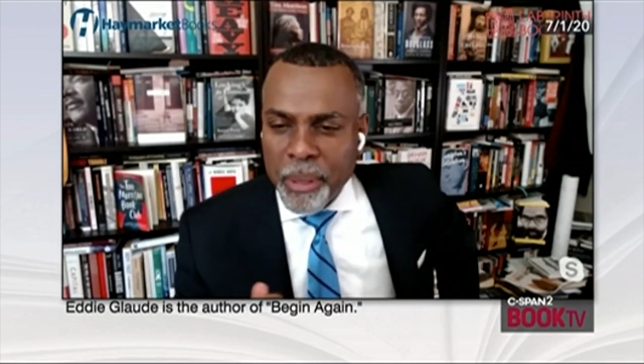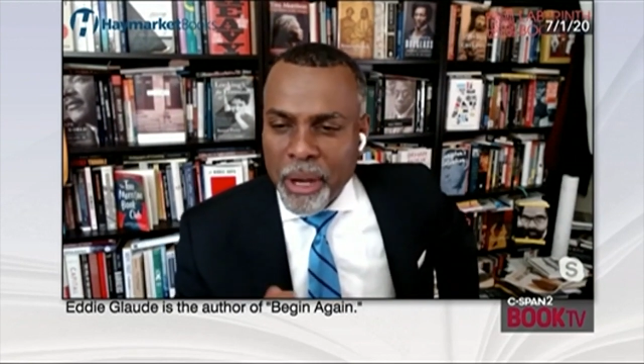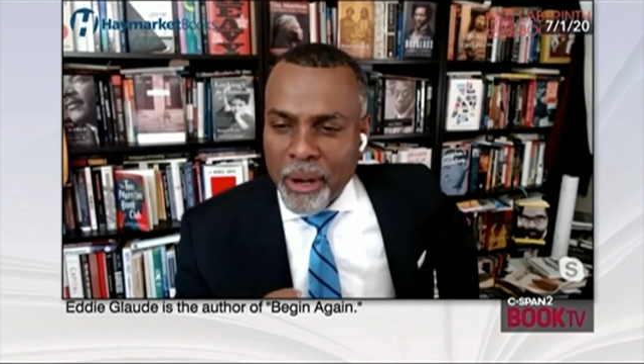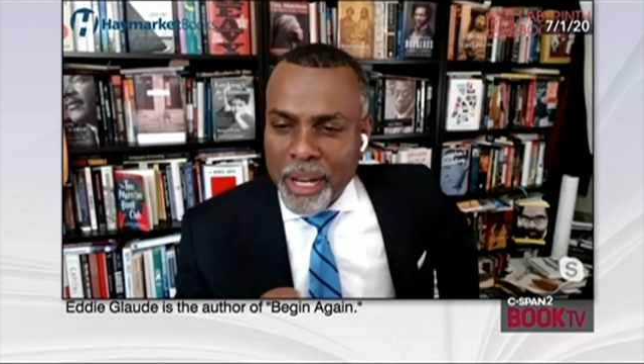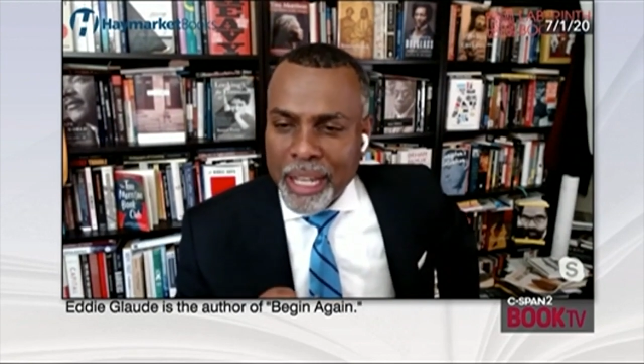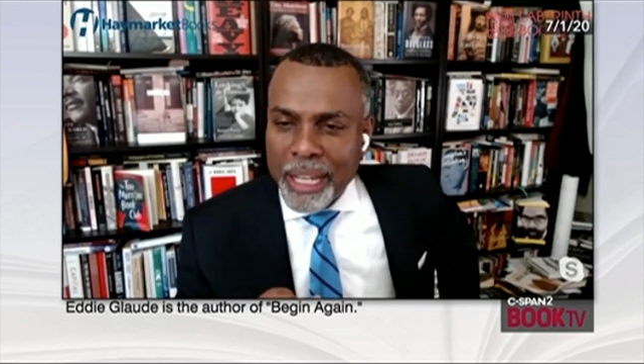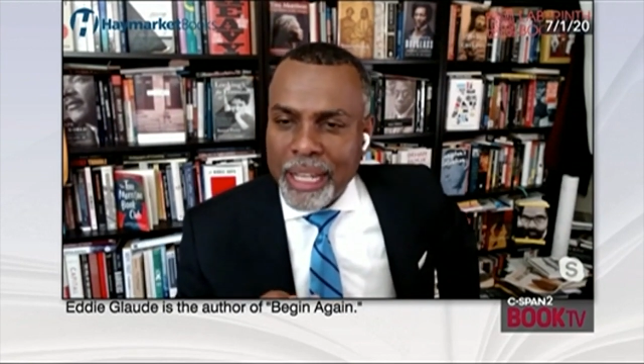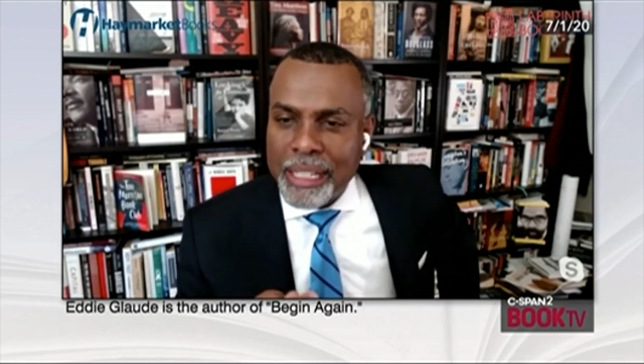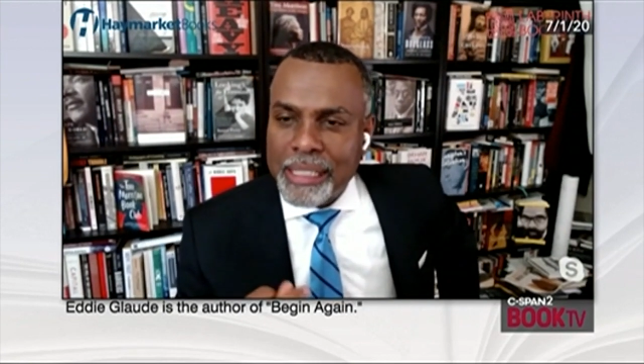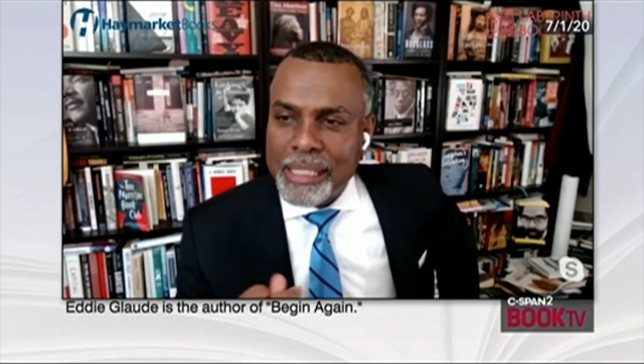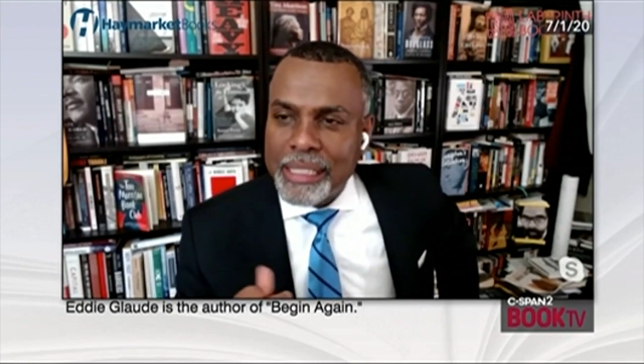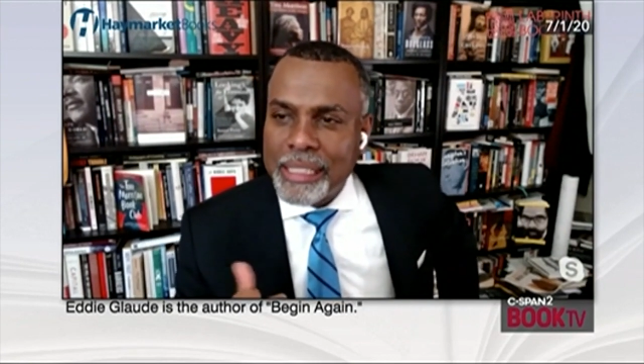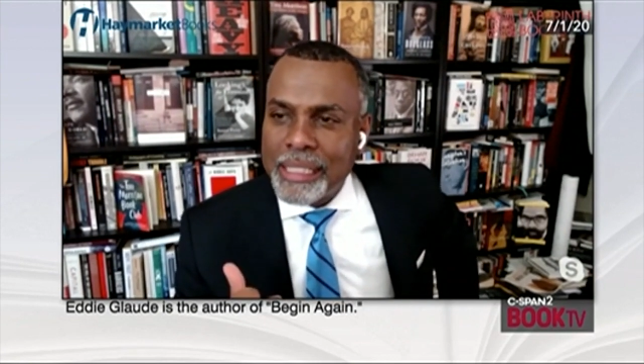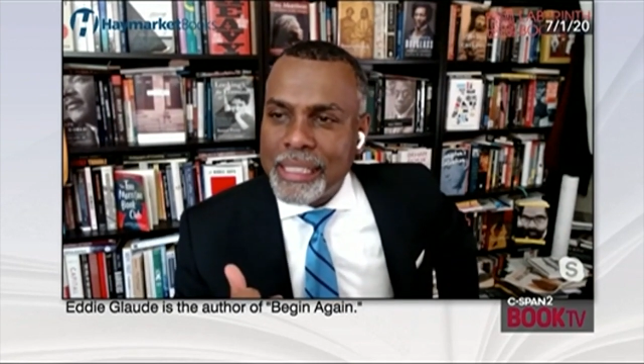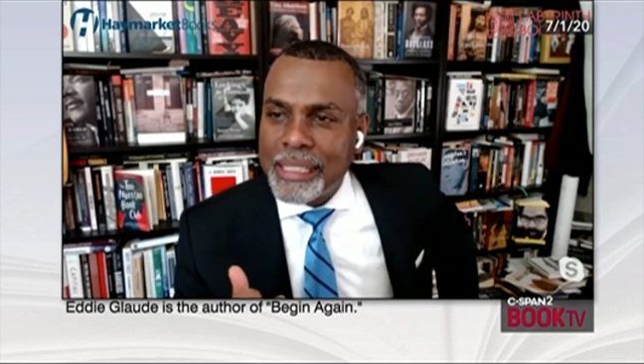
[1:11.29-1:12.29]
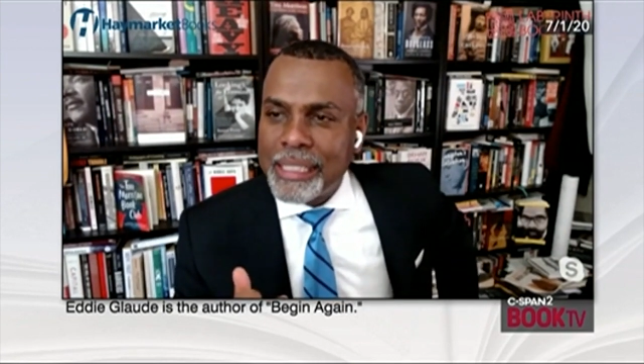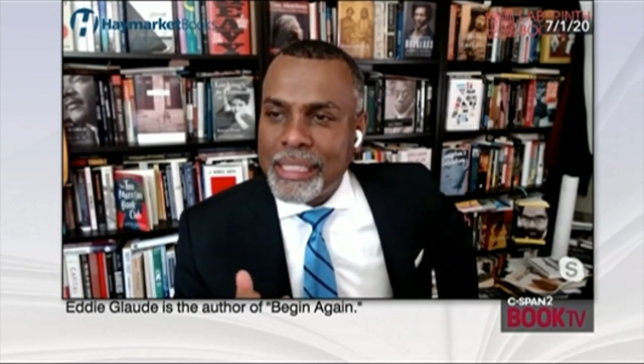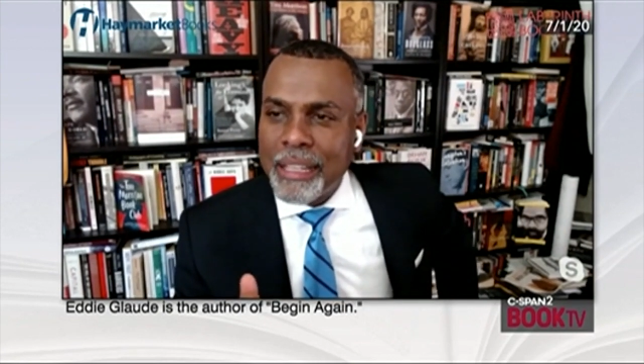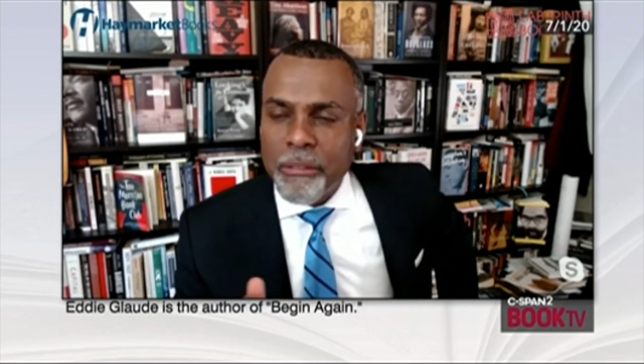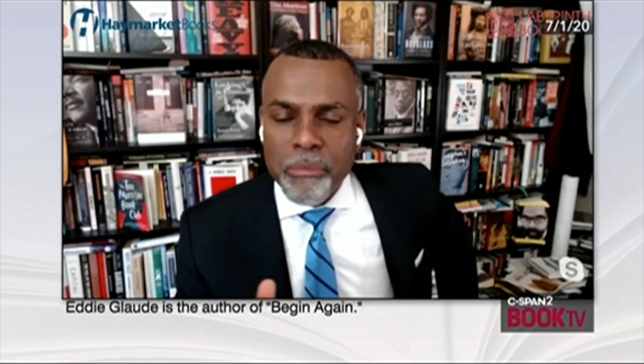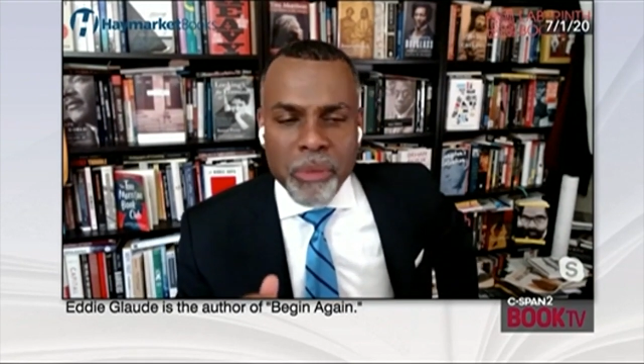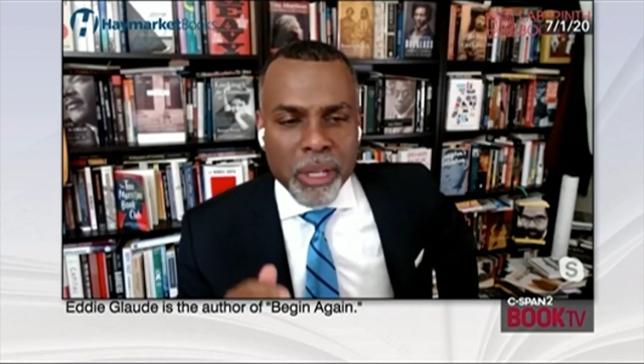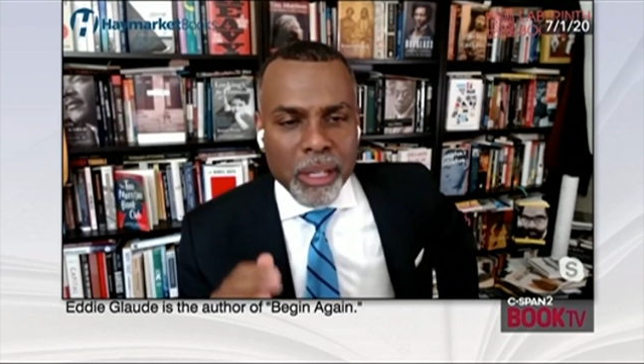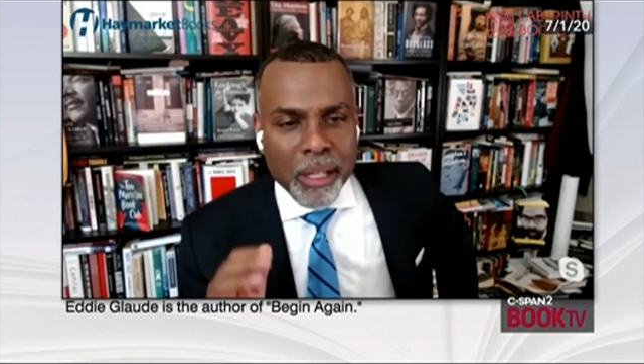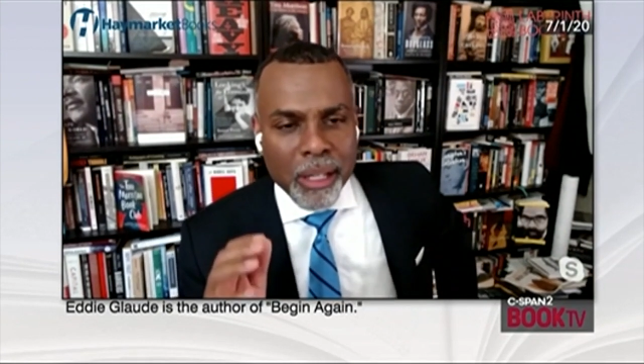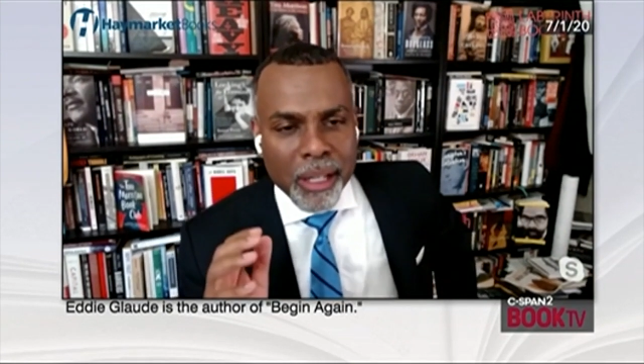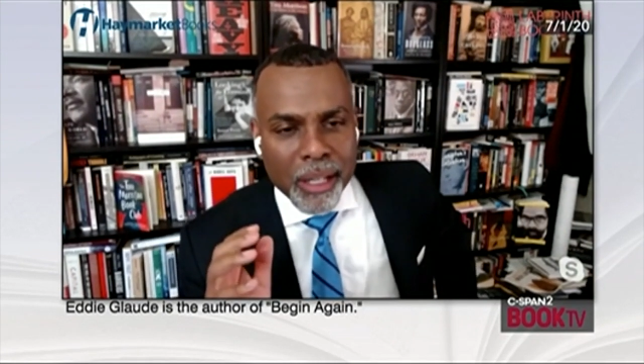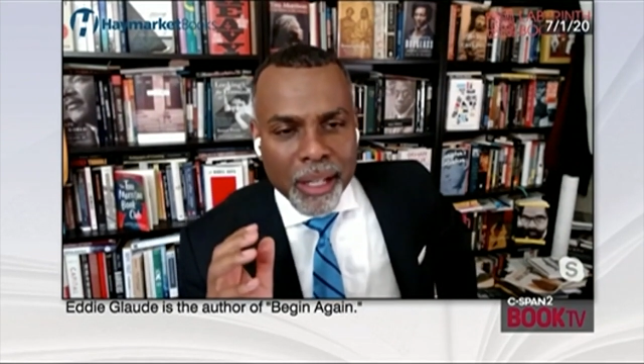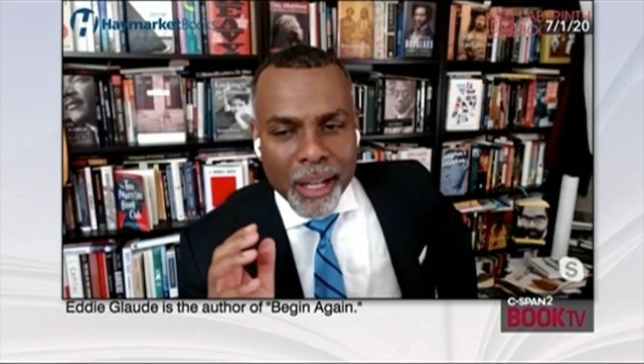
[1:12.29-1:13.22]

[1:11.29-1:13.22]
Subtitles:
Perry is, she sent me